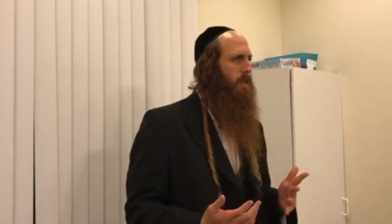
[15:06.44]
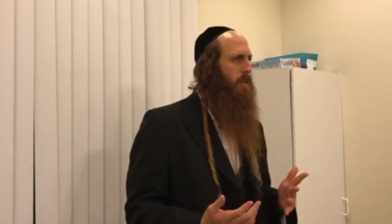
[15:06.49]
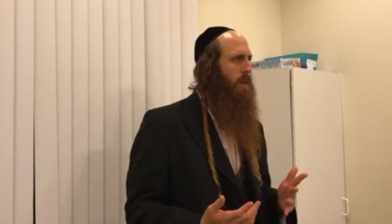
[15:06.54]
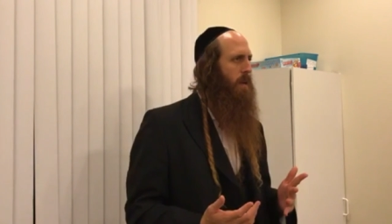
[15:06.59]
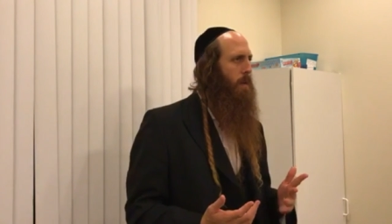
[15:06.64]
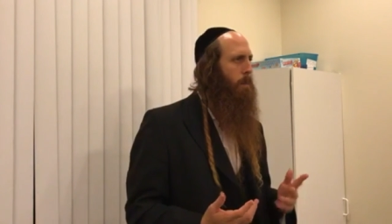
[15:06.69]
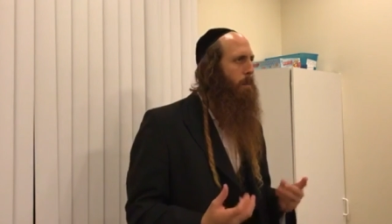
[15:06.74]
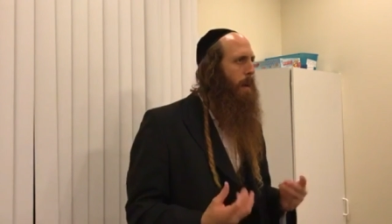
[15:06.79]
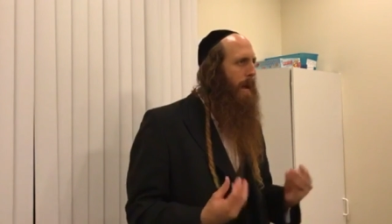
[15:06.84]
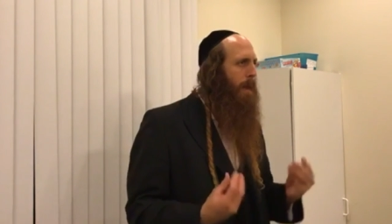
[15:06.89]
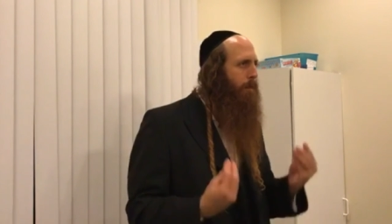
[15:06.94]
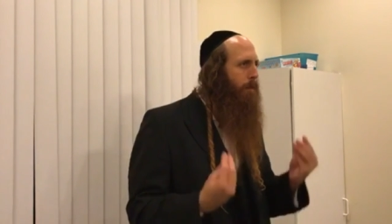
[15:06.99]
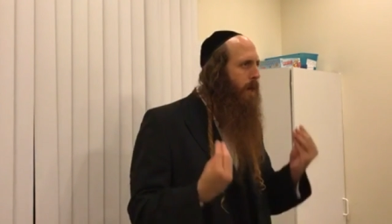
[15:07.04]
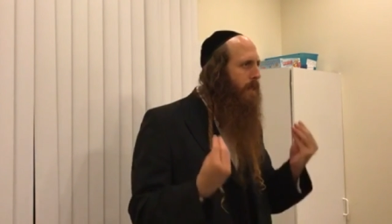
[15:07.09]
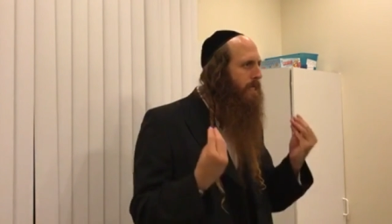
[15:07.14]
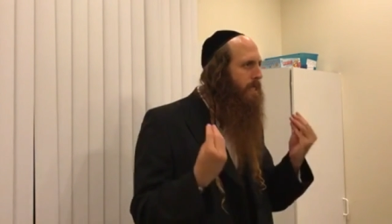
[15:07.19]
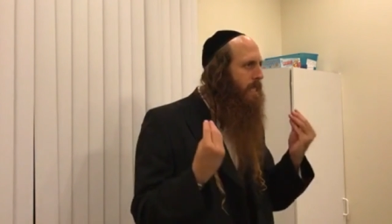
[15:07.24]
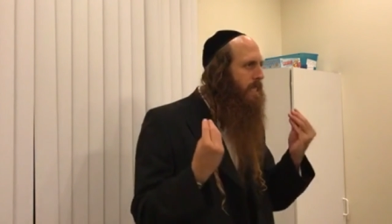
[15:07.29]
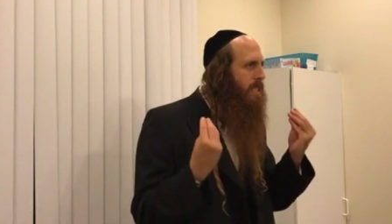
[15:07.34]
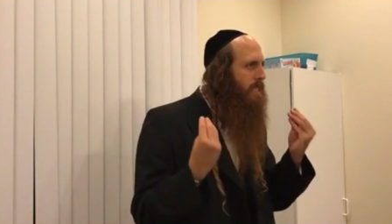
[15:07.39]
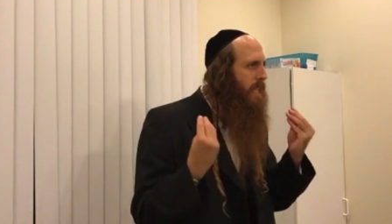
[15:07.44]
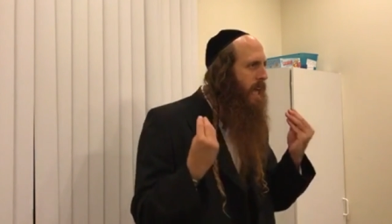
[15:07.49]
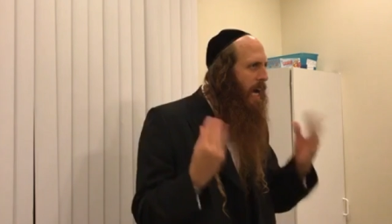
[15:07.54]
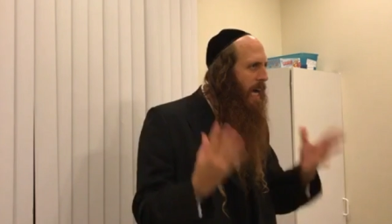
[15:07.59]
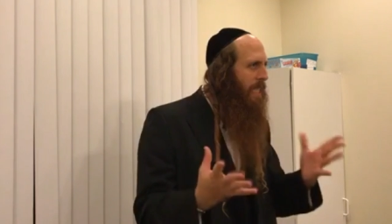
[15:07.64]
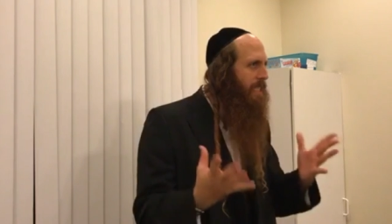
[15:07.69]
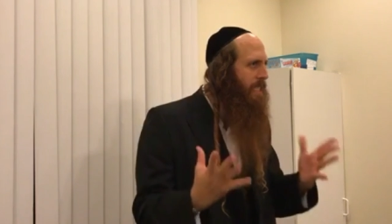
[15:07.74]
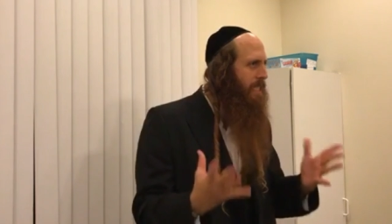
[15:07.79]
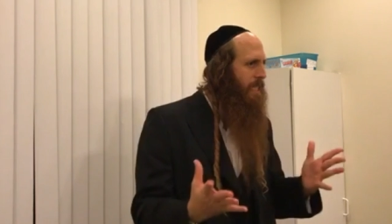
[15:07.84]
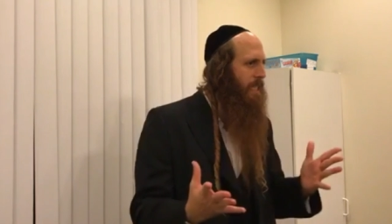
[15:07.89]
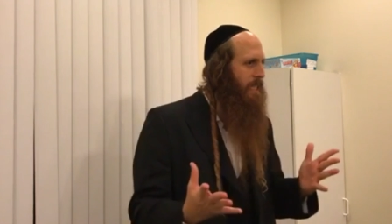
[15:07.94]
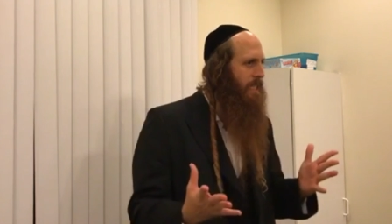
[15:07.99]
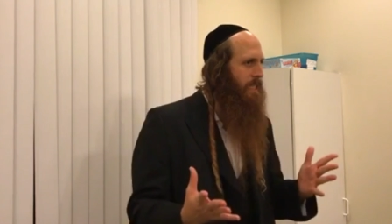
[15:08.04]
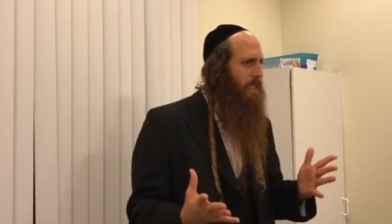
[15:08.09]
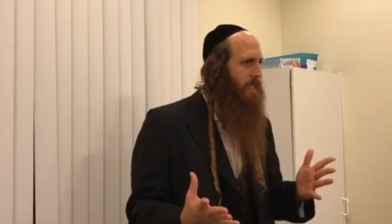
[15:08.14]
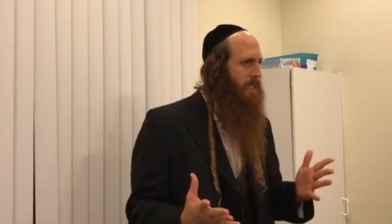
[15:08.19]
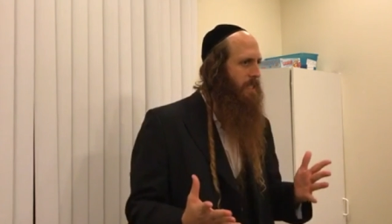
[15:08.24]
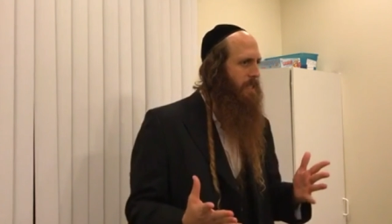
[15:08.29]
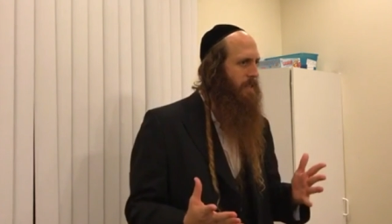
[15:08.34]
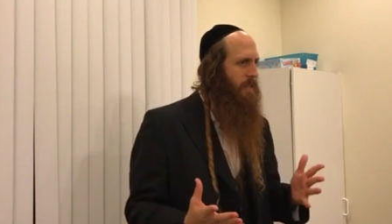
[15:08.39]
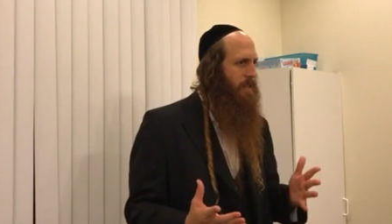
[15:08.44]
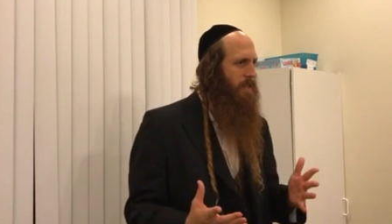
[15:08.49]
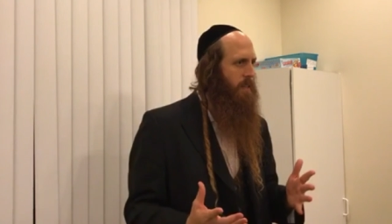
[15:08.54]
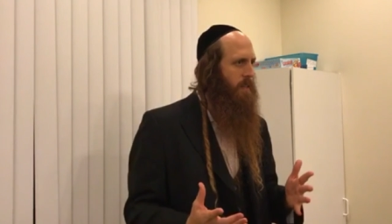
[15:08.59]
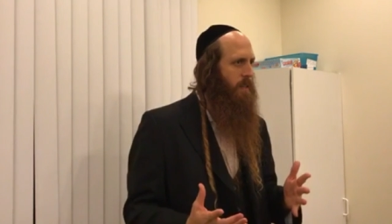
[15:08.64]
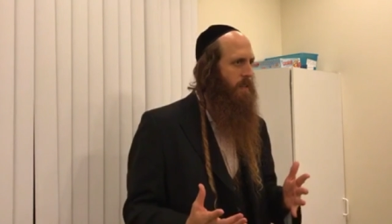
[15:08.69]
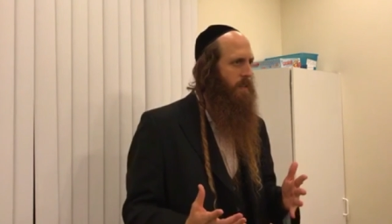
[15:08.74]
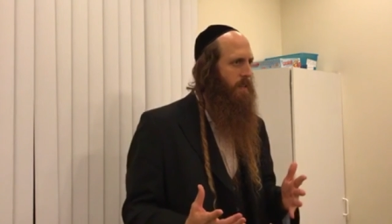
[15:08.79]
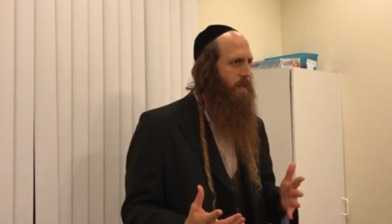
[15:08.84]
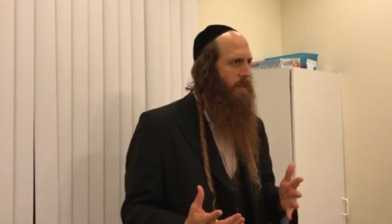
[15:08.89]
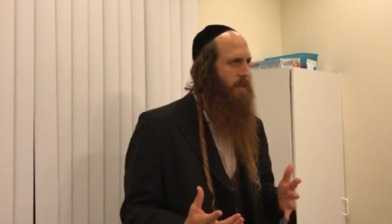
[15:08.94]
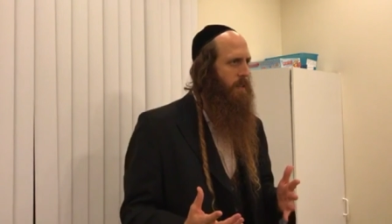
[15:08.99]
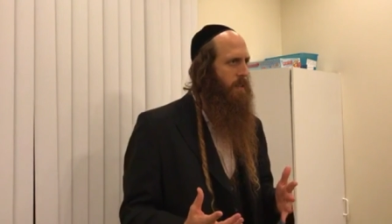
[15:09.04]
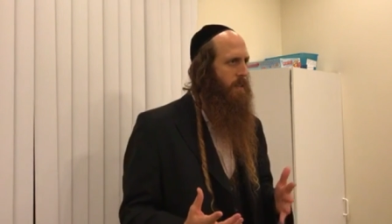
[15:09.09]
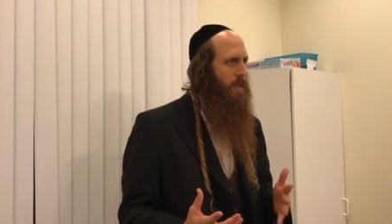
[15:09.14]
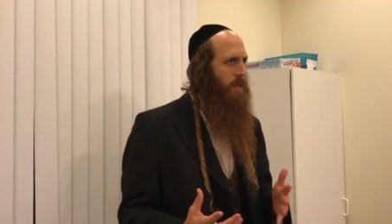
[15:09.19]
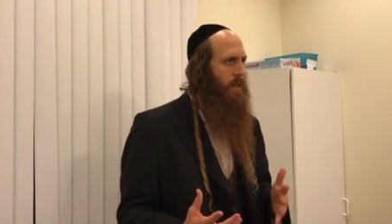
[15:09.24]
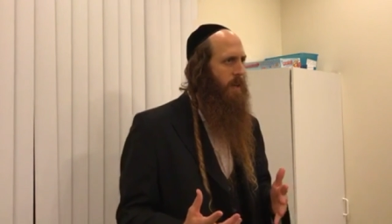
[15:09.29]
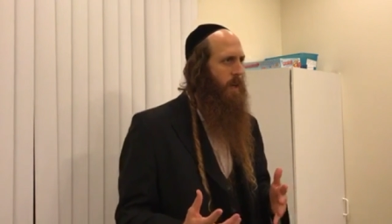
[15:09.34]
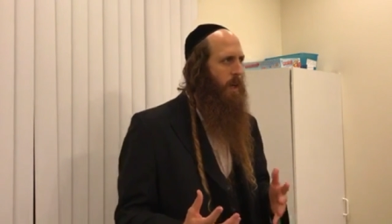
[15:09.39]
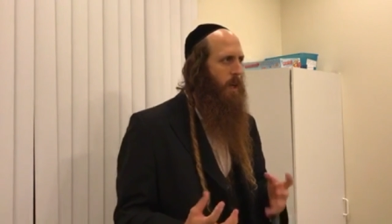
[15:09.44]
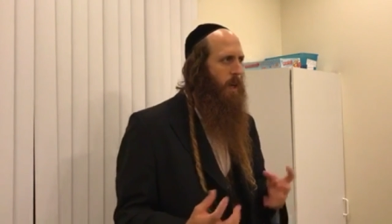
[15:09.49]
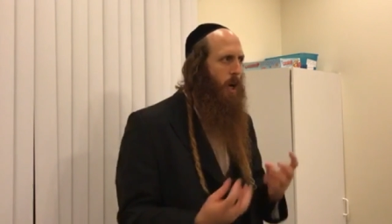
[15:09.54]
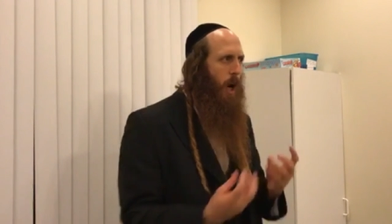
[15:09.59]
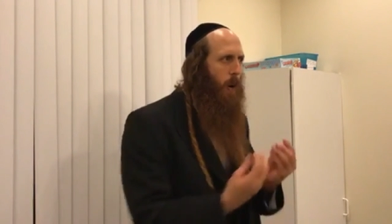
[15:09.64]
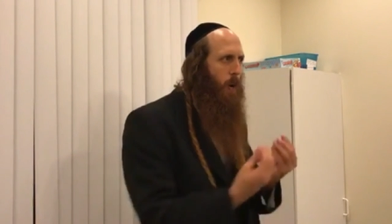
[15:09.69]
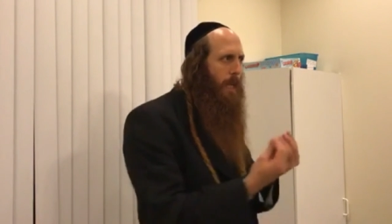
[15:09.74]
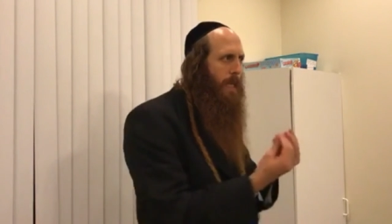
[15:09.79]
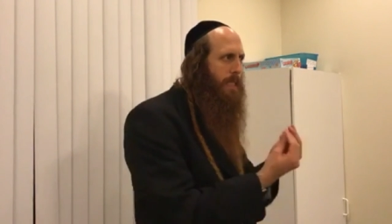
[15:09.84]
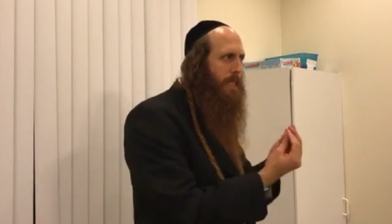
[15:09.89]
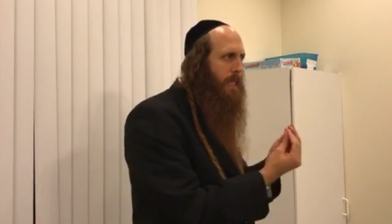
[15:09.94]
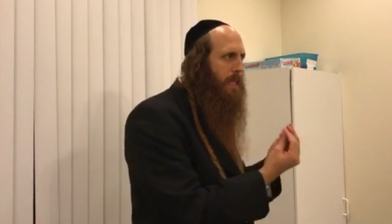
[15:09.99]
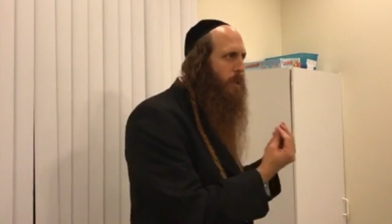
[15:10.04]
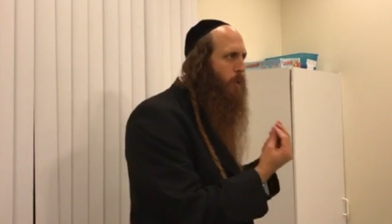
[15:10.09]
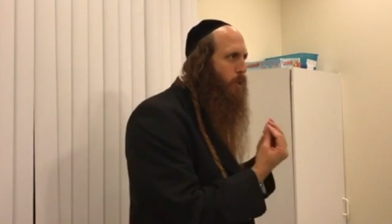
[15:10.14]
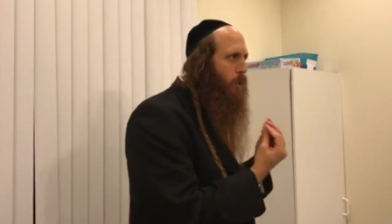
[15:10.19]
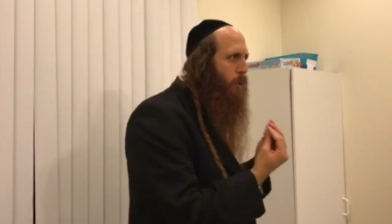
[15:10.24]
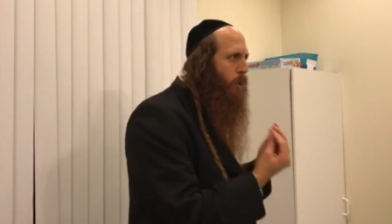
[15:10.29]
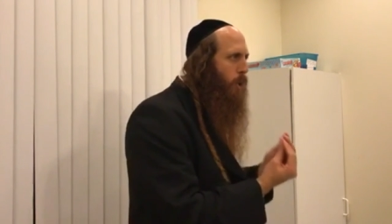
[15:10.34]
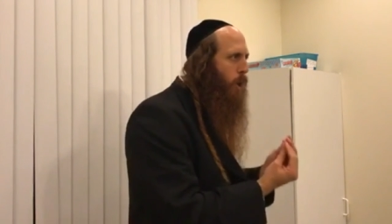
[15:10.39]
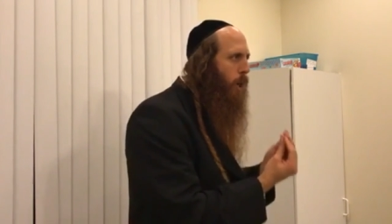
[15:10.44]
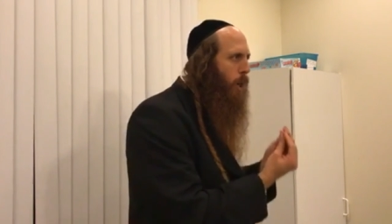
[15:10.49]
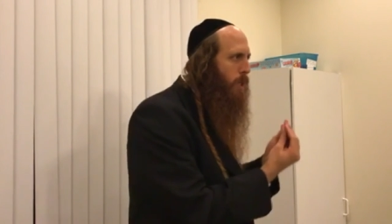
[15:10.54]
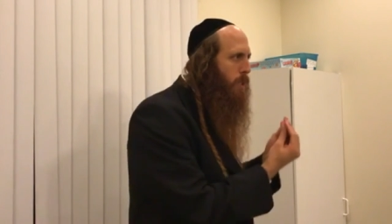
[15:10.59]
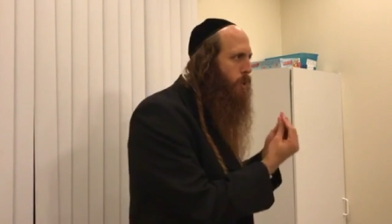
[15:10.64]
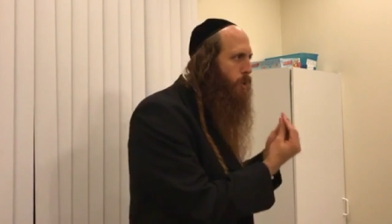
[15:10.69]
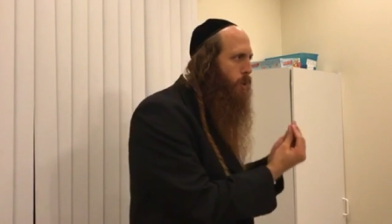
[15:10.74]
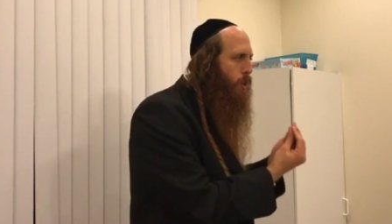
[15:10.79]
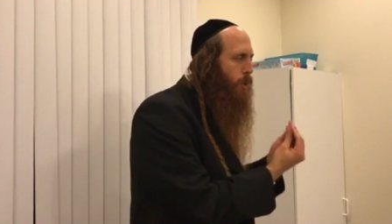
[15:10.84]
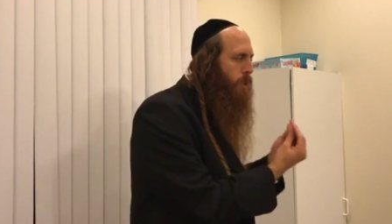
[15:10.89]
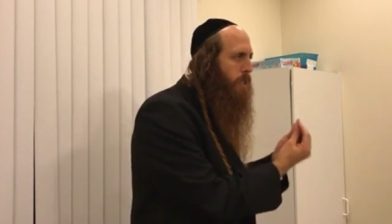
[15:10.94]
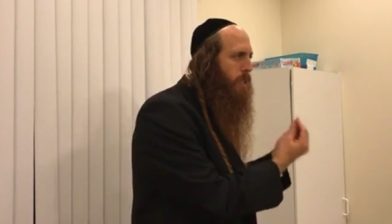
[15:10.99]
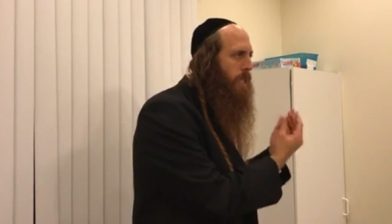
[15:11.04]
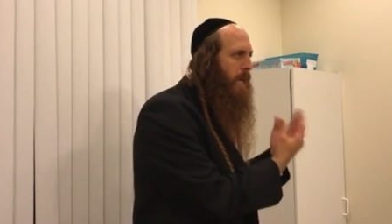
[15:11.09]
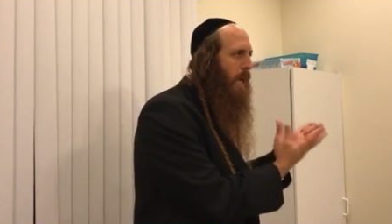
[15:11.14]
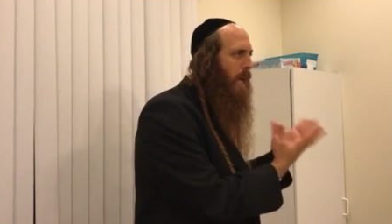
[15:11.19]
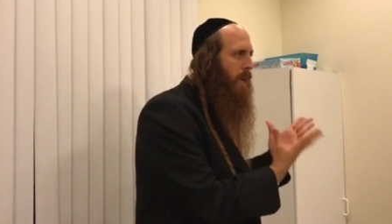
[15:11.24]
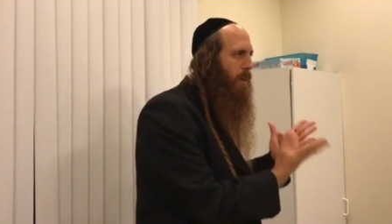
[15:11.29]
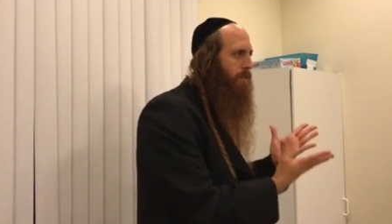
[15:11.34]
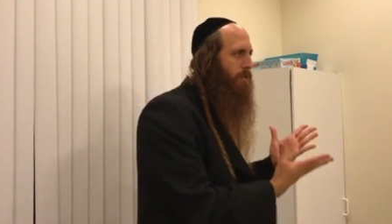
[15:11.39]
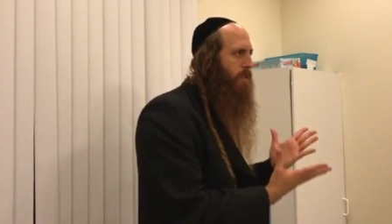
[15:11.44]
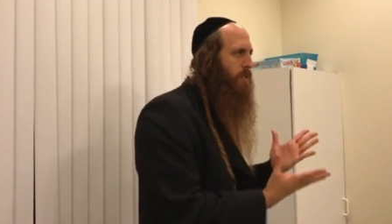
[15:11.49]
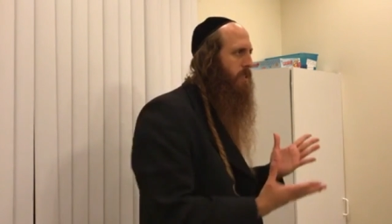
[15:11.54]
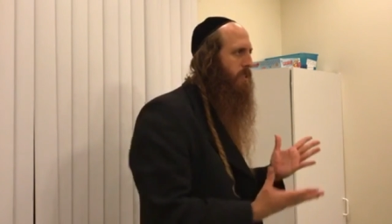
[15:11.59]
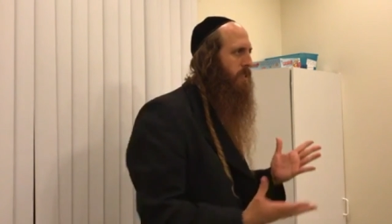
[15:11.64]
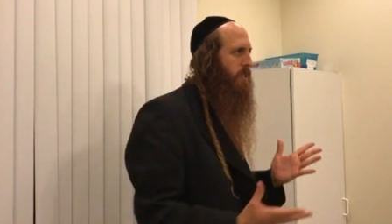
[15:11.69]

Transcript: My voice is nonsense. Go listen to your true self.